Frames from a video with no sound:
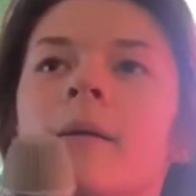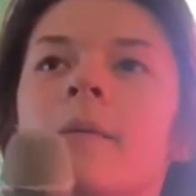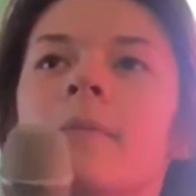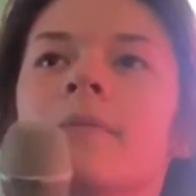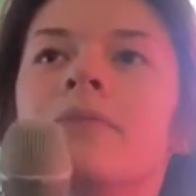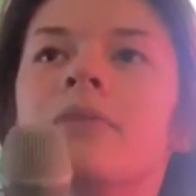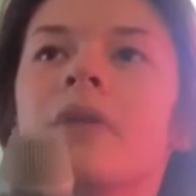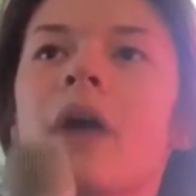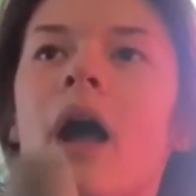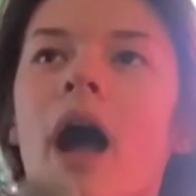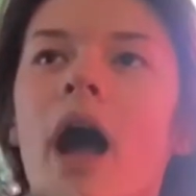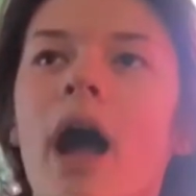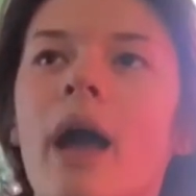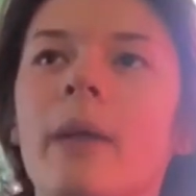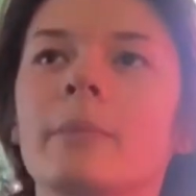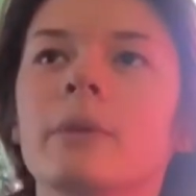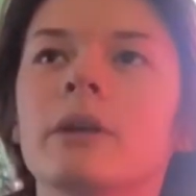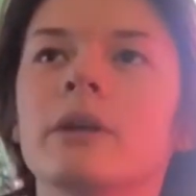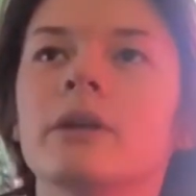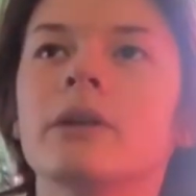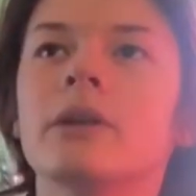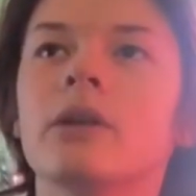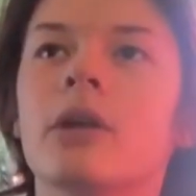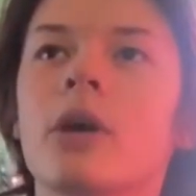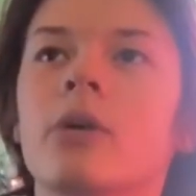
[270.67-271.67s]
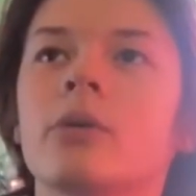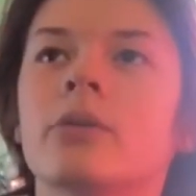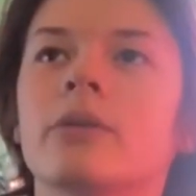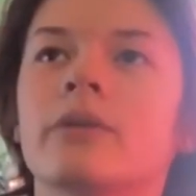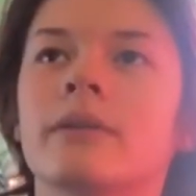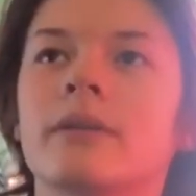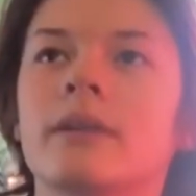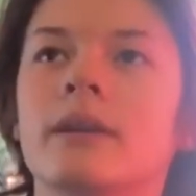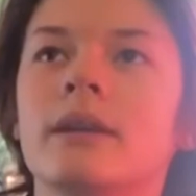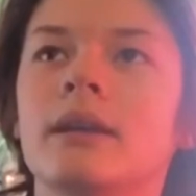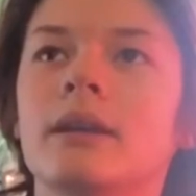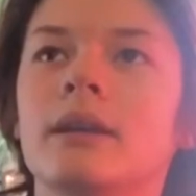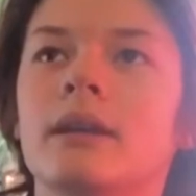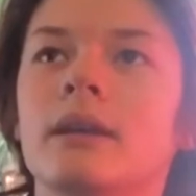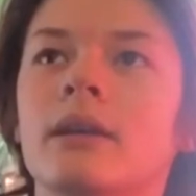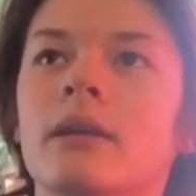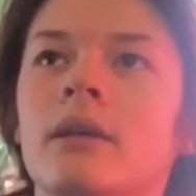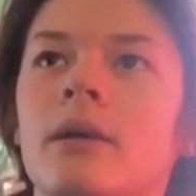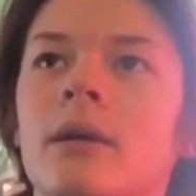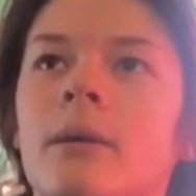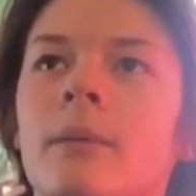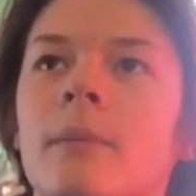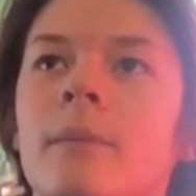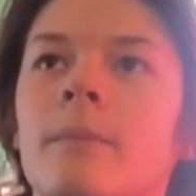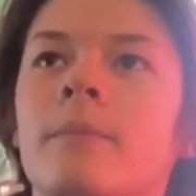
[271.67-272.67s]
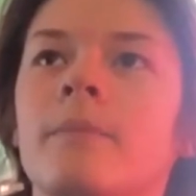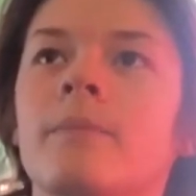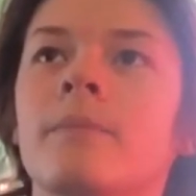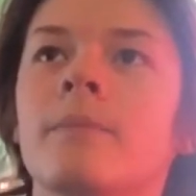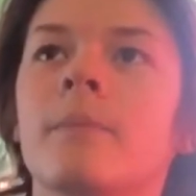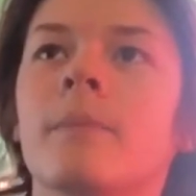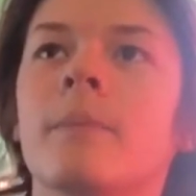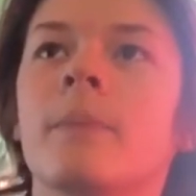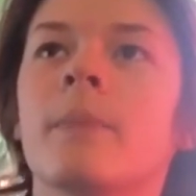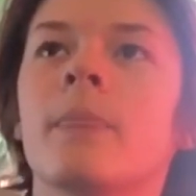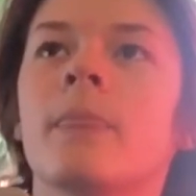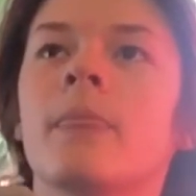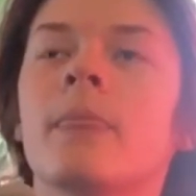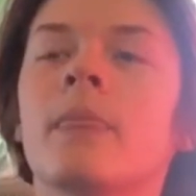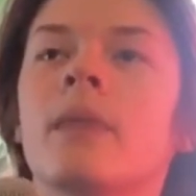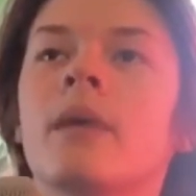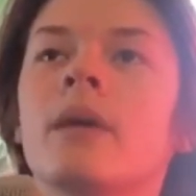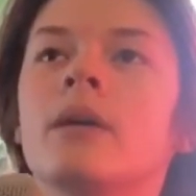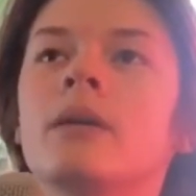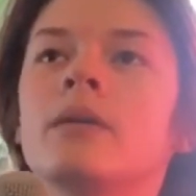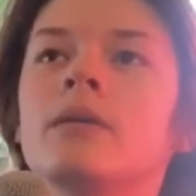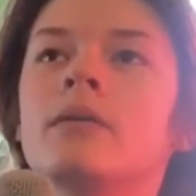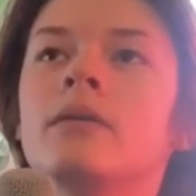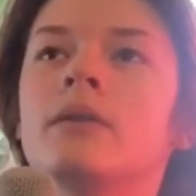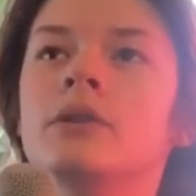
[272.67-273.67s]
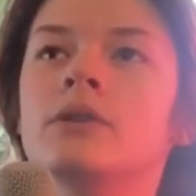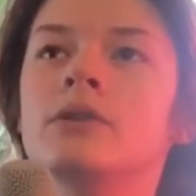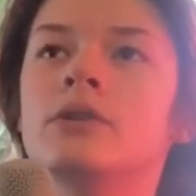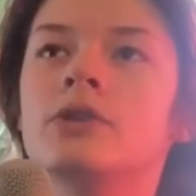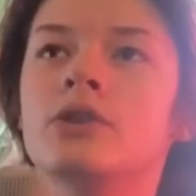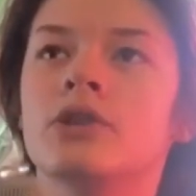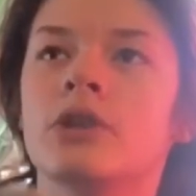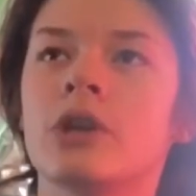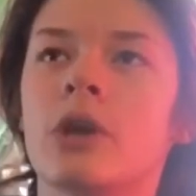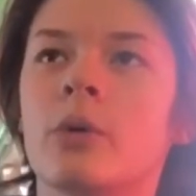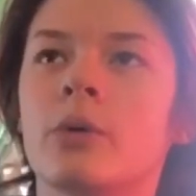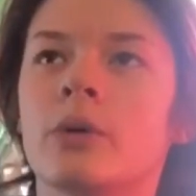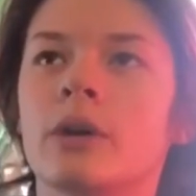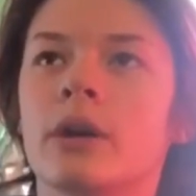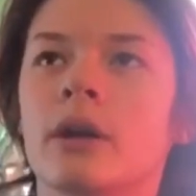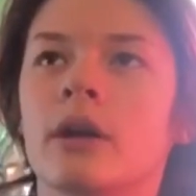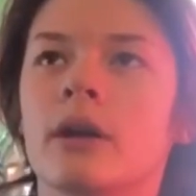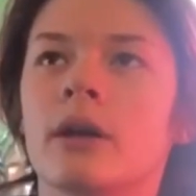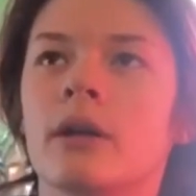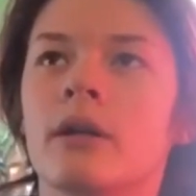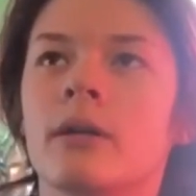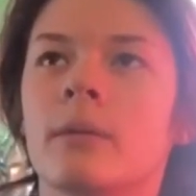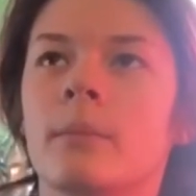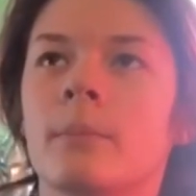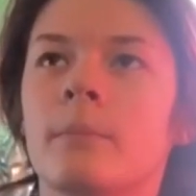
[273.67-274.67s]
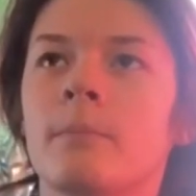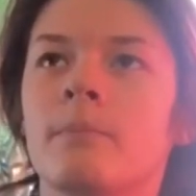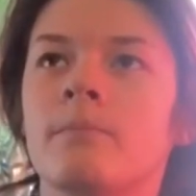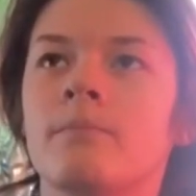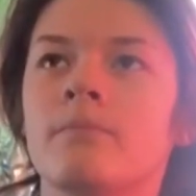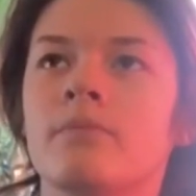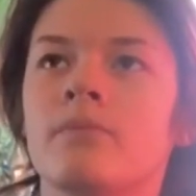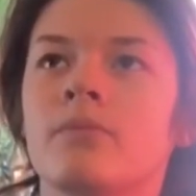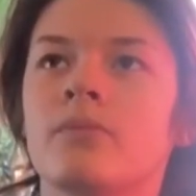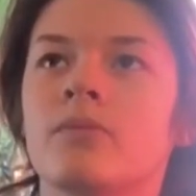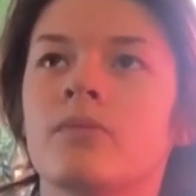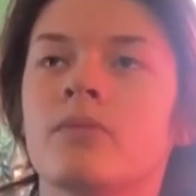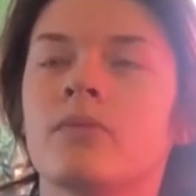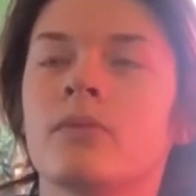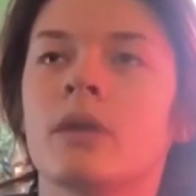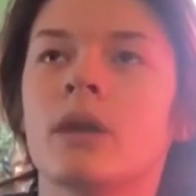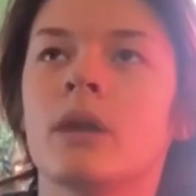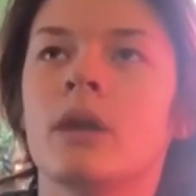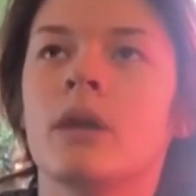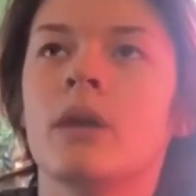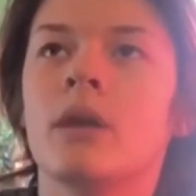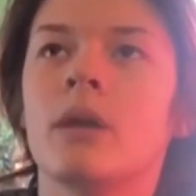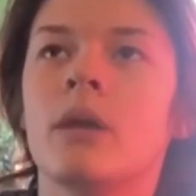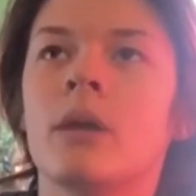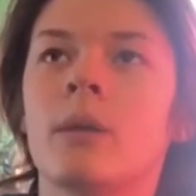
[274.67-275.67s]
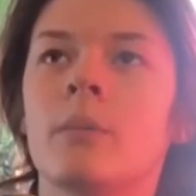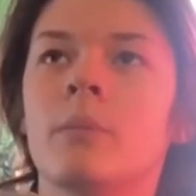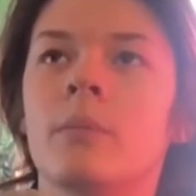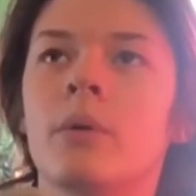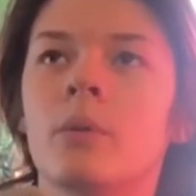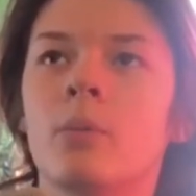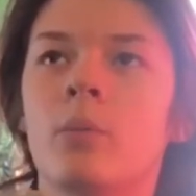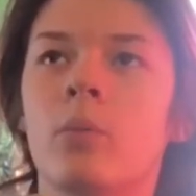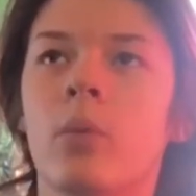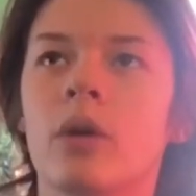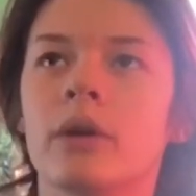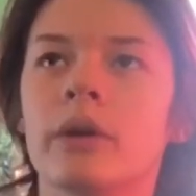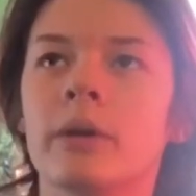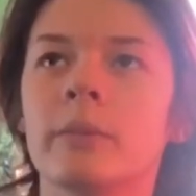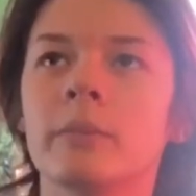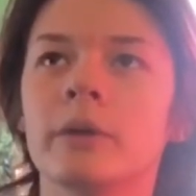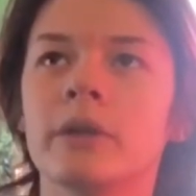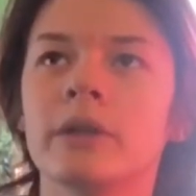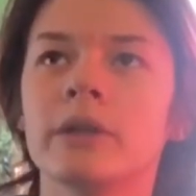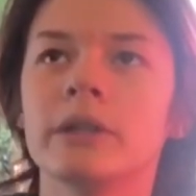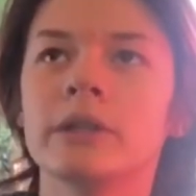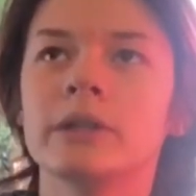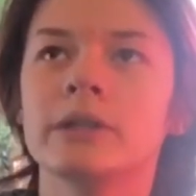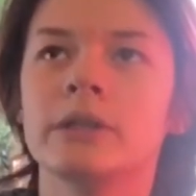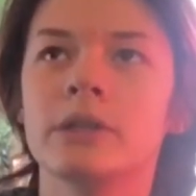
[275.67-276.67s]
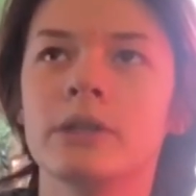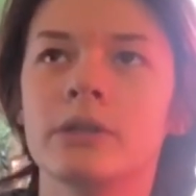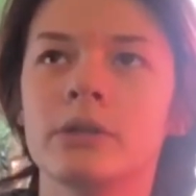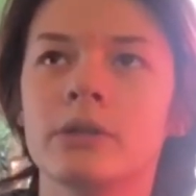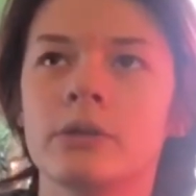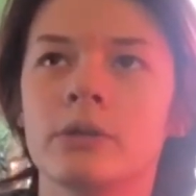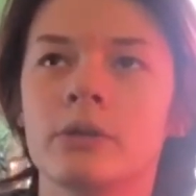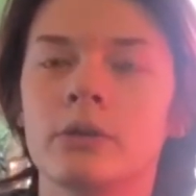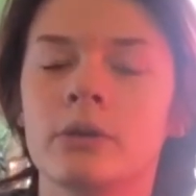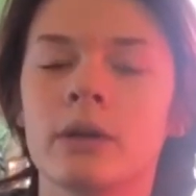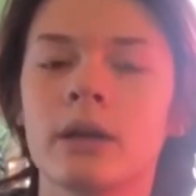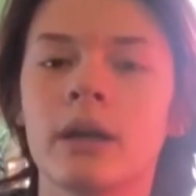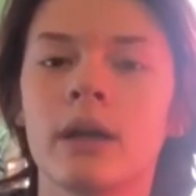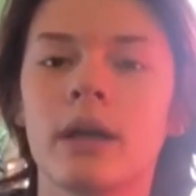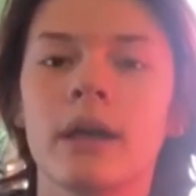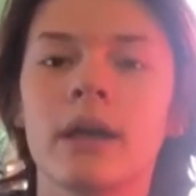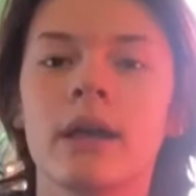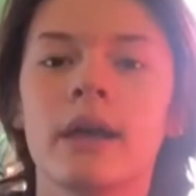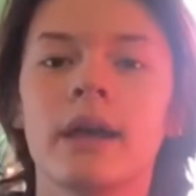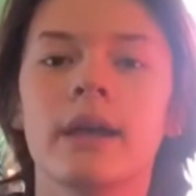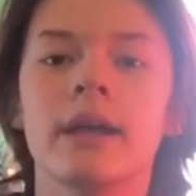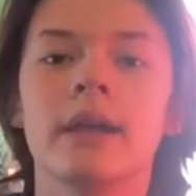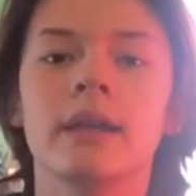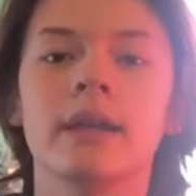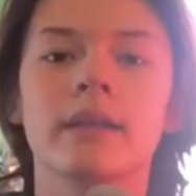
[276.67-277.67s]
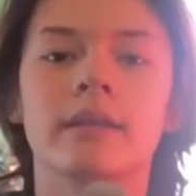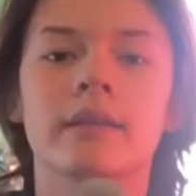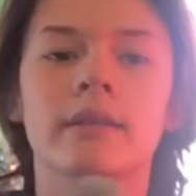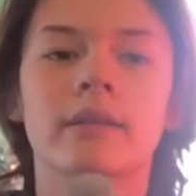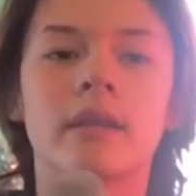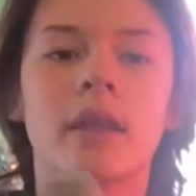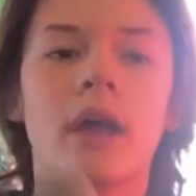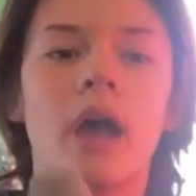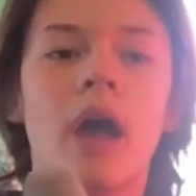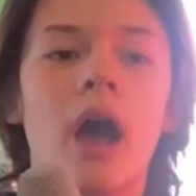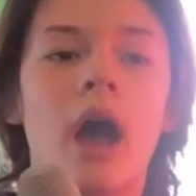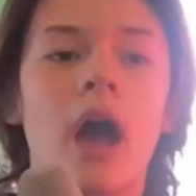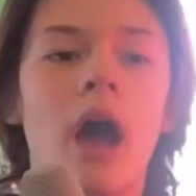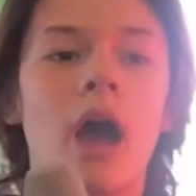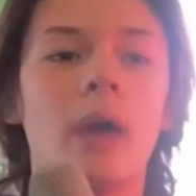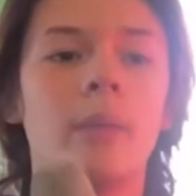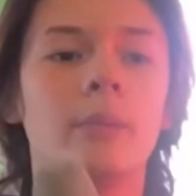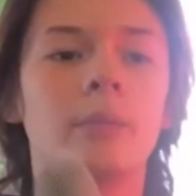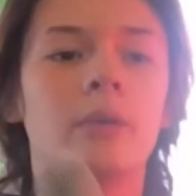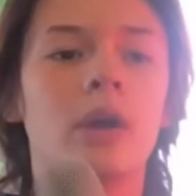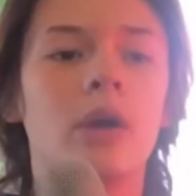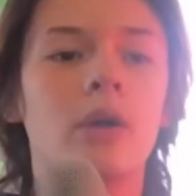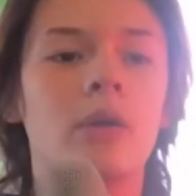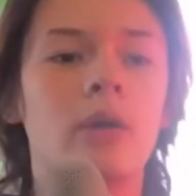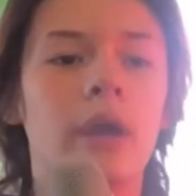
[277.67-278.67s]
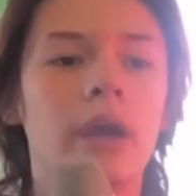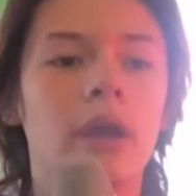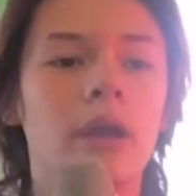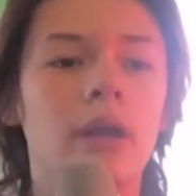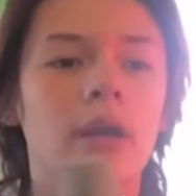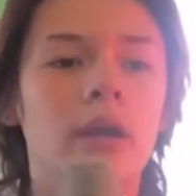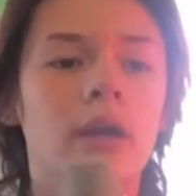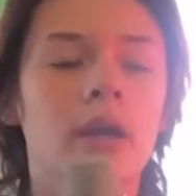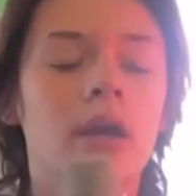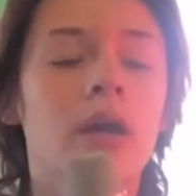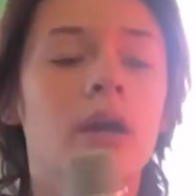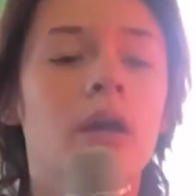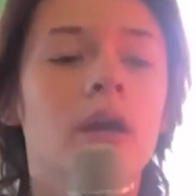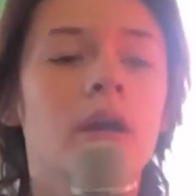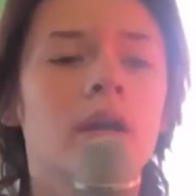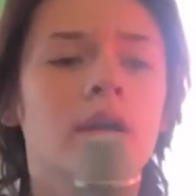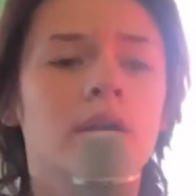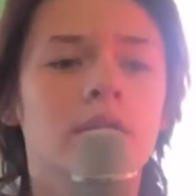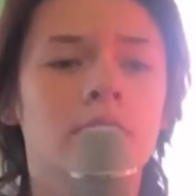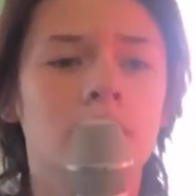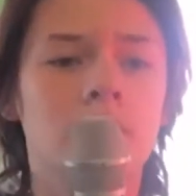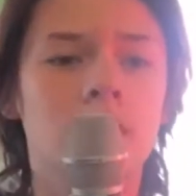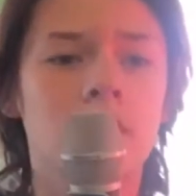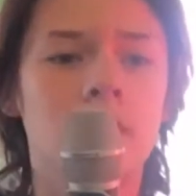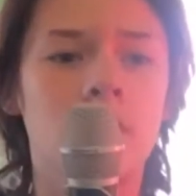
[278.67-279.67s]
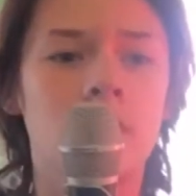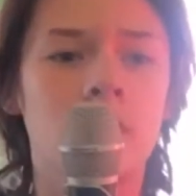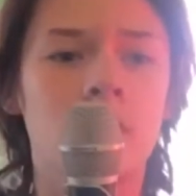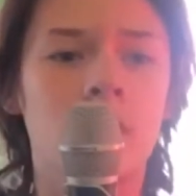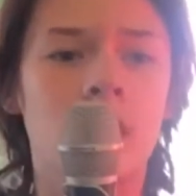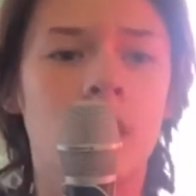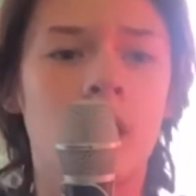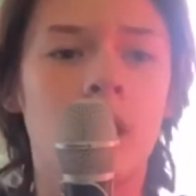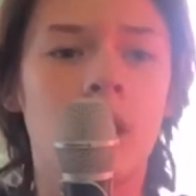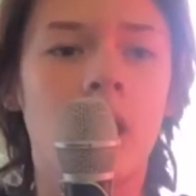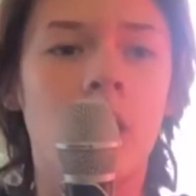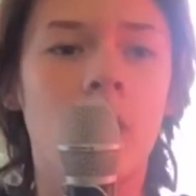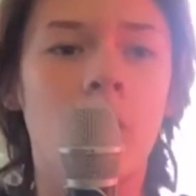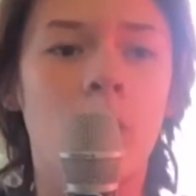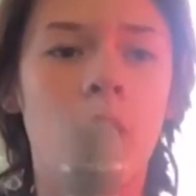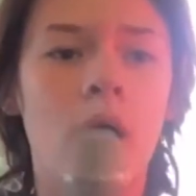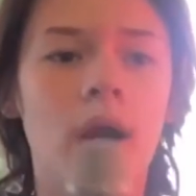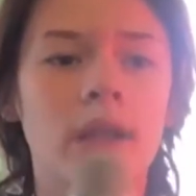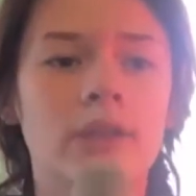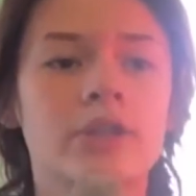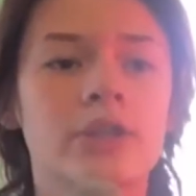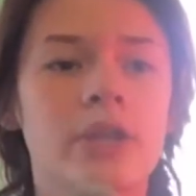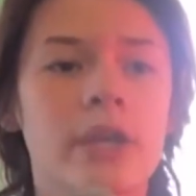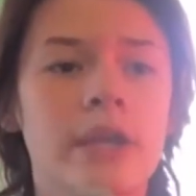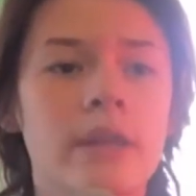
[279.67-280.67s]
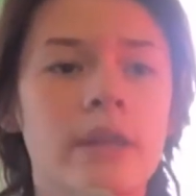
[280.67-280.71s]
I'm going to go see the Joker. But what I'm going to do is I'm going to watch it,